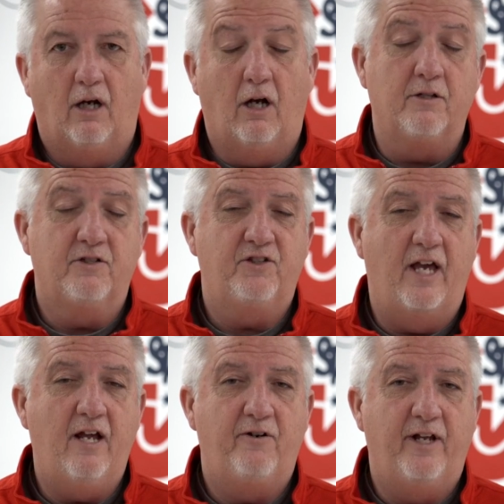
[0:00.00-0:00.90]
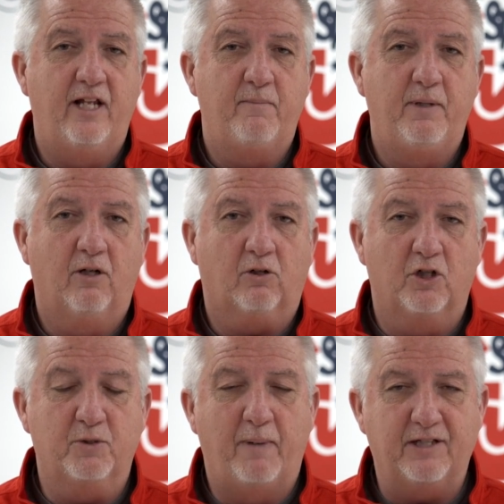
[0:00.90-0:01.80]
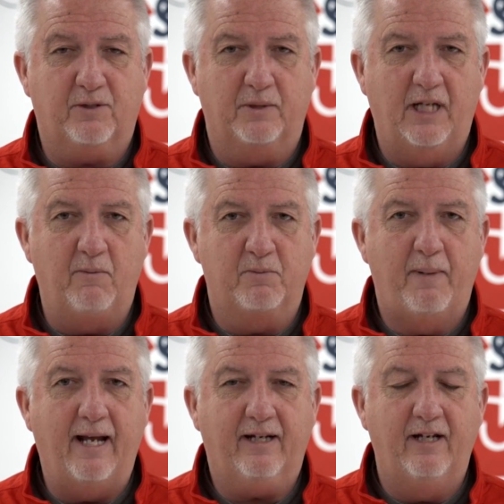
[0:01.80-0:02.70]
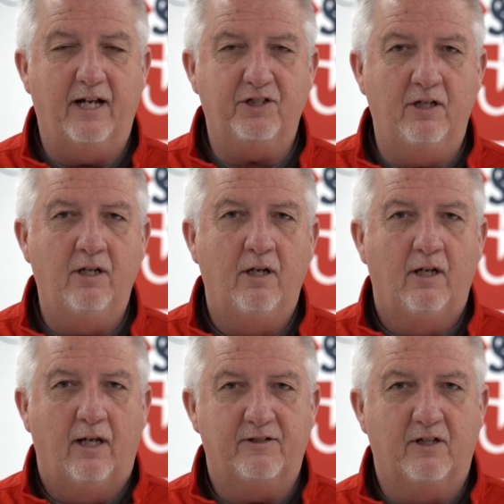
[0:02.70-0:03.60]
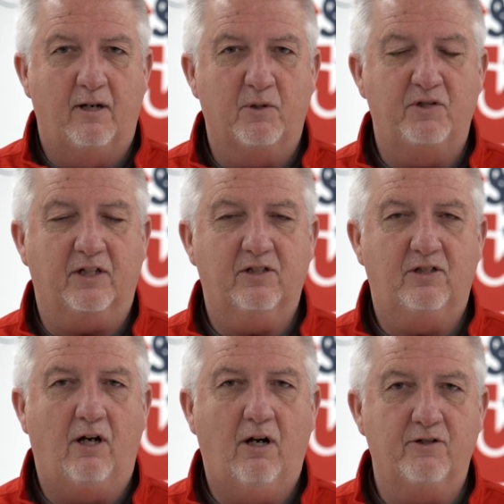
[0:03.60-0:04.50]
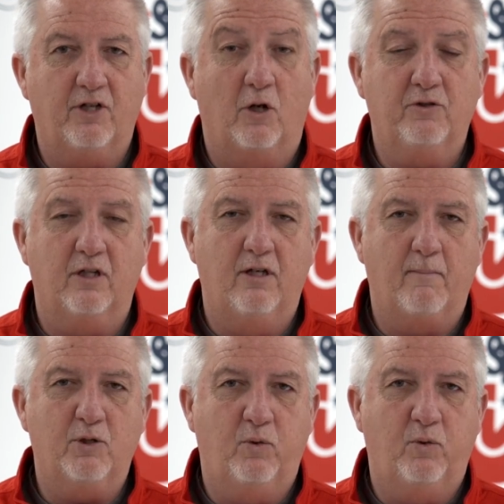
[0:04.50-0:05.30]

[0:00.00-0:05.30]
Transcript: On Saturday, the BNL girls basketball team was back in action as the number six Stars hosted number